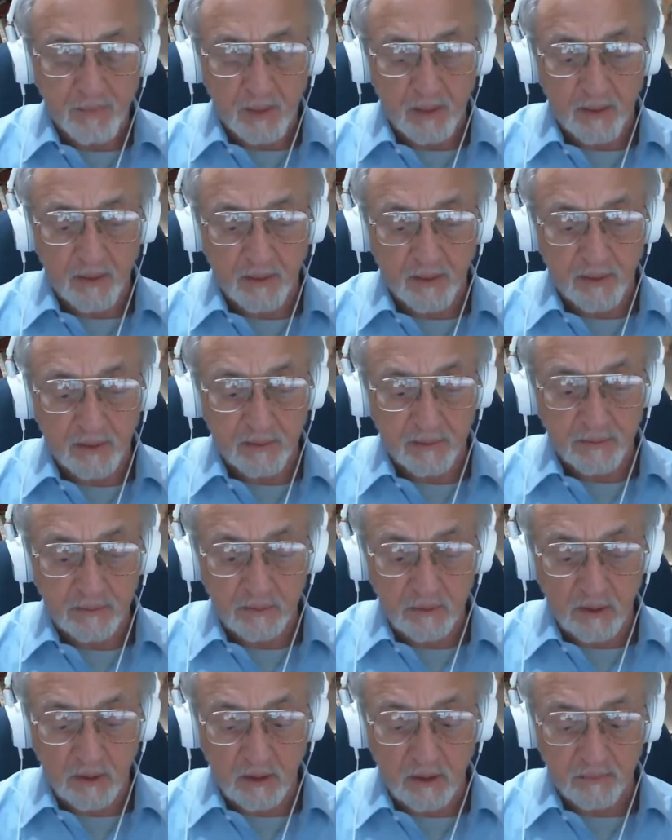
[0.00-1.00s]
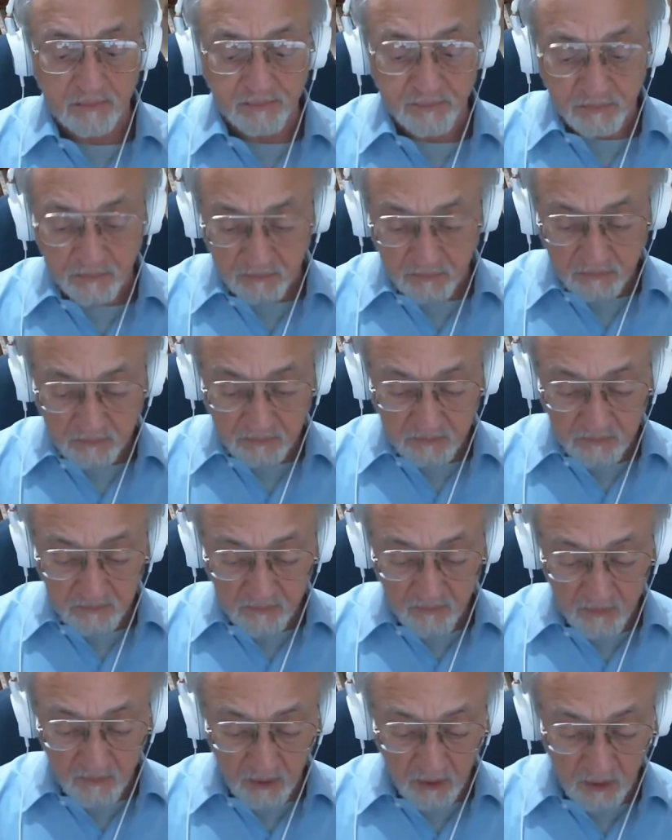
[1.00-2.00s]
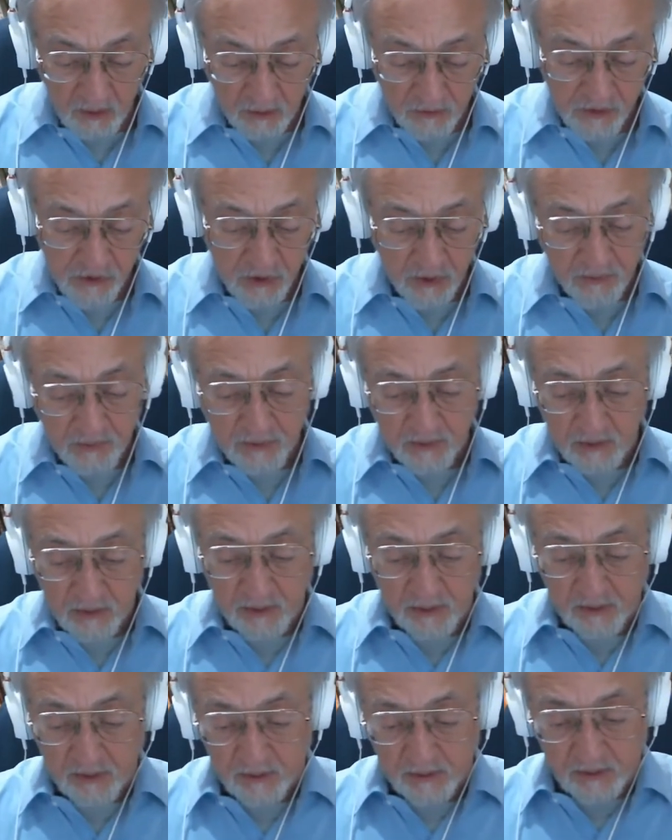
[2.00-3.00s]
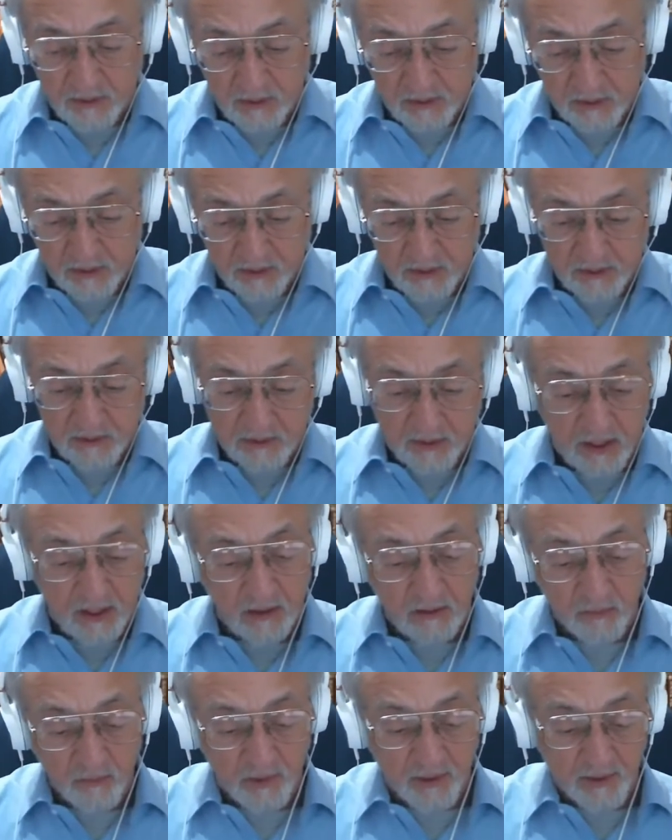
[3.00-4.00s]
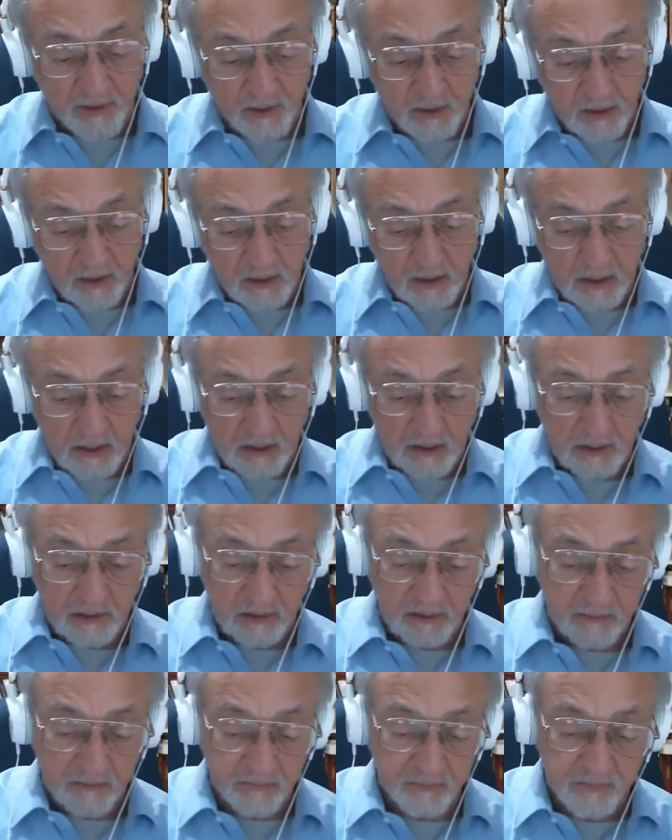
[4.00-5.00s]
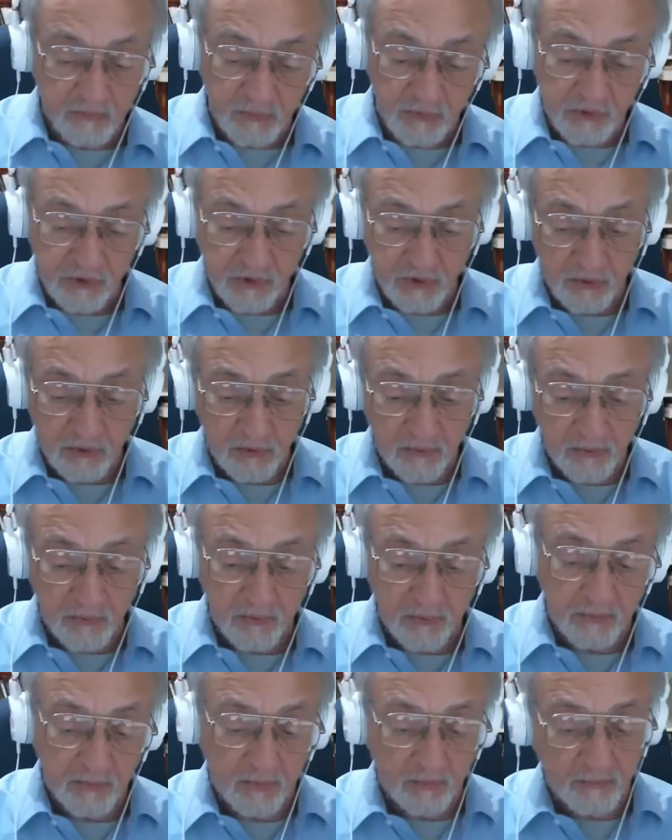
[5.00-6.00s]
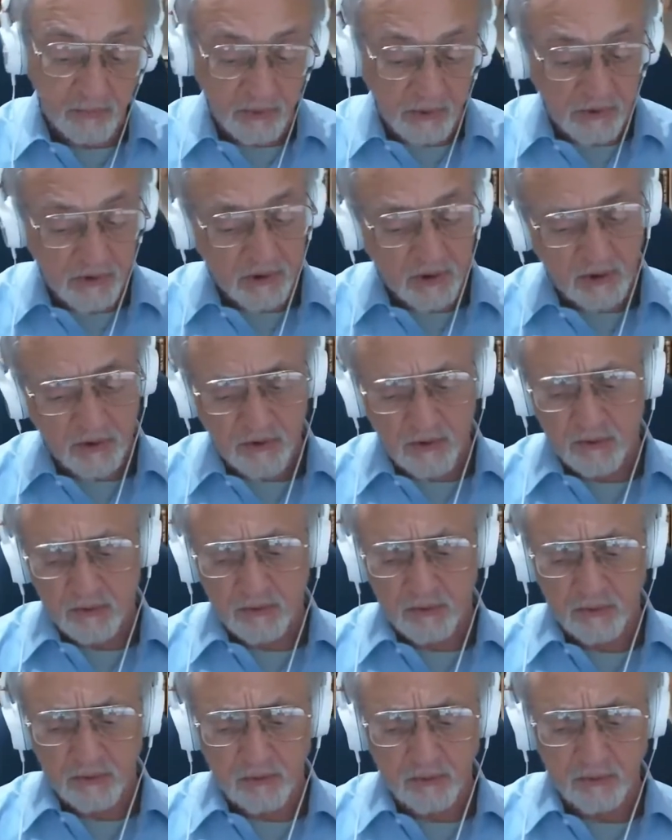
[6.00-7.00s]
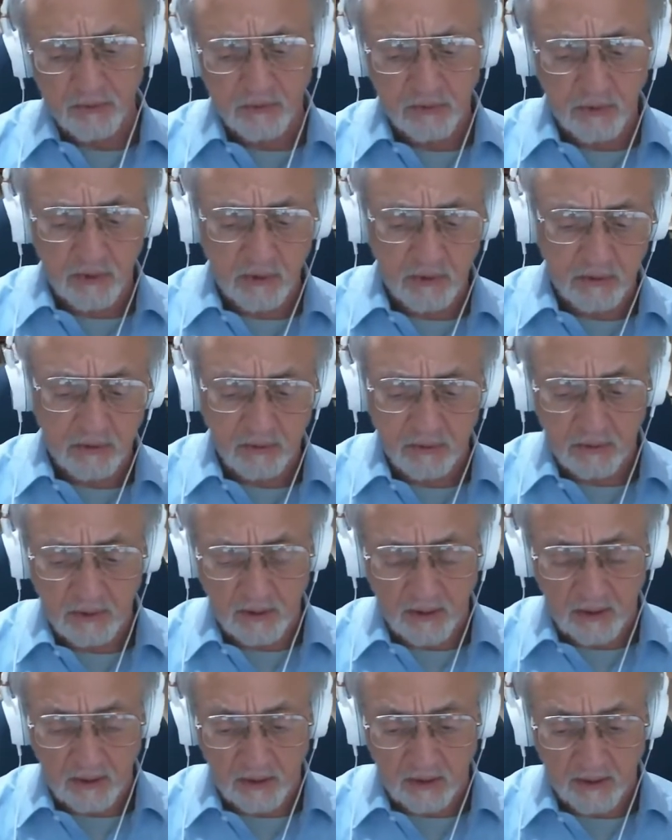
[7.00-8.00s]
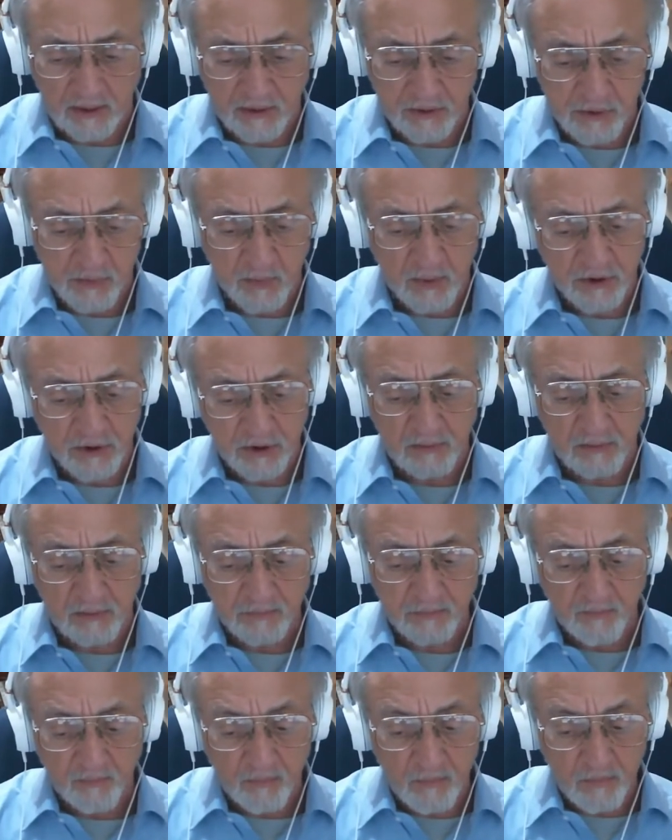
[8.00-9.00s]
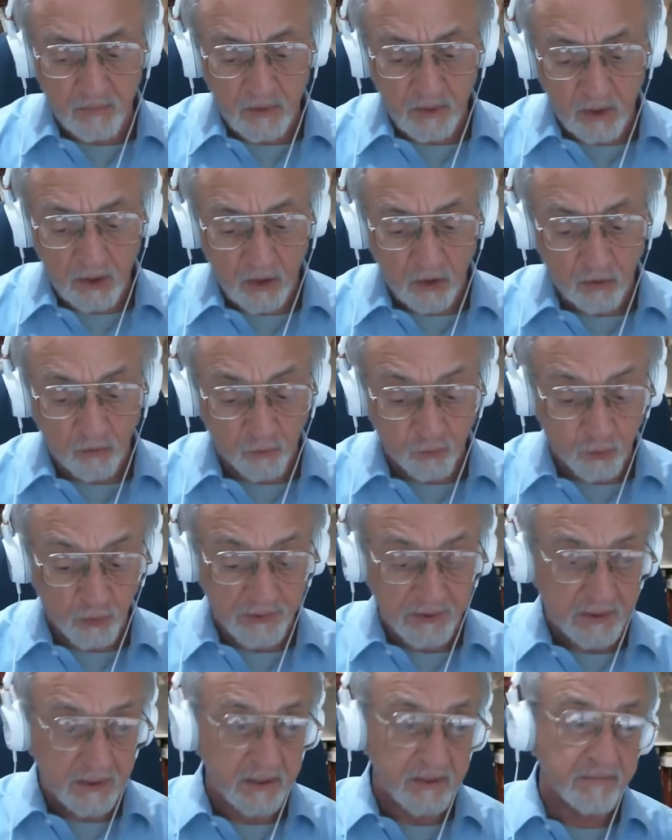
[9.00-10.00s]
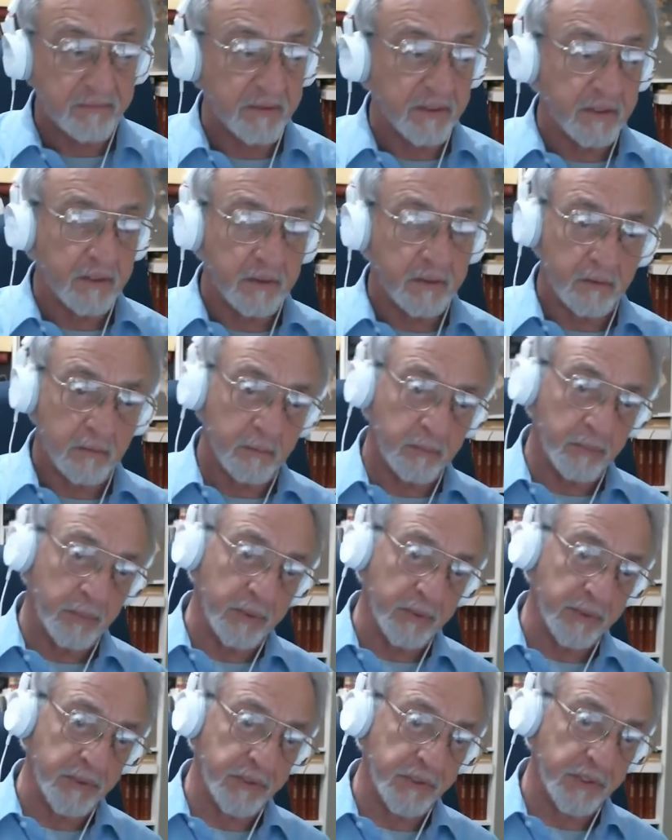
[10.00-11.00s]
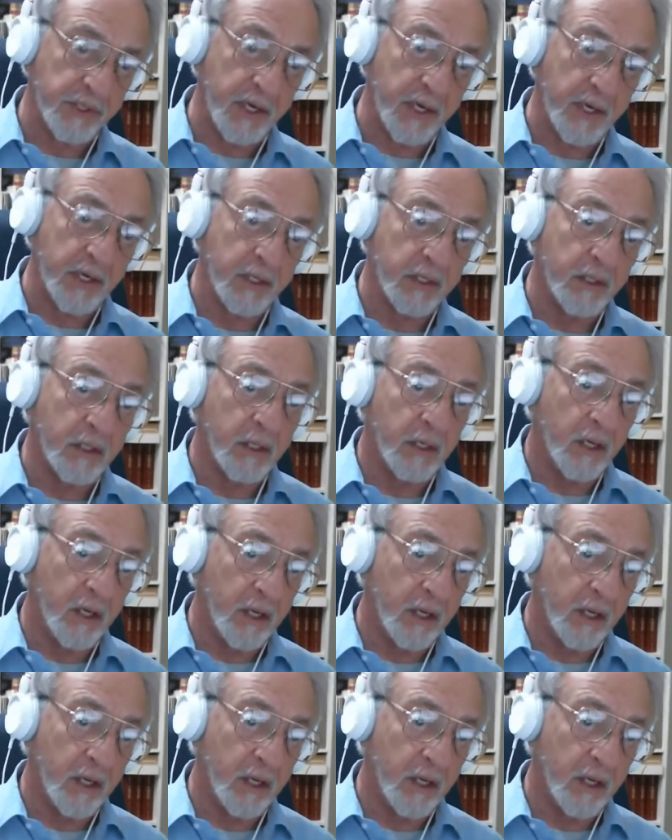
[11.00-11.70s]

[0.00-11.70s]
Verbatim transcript: and um, and so in in in that way, um, so Buddhist texts don't don't talk uh, as much about forgiving per se,